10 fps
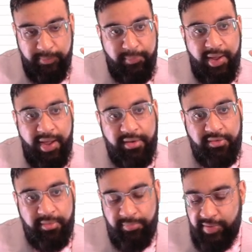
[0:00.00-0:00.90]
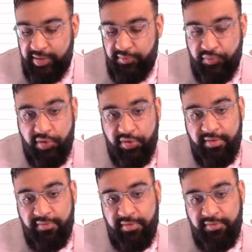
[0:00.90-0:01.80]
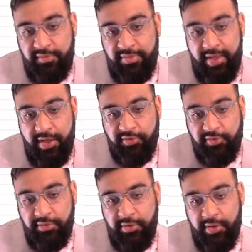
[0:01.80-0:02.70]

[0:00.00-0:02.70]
minus it by the 450,000,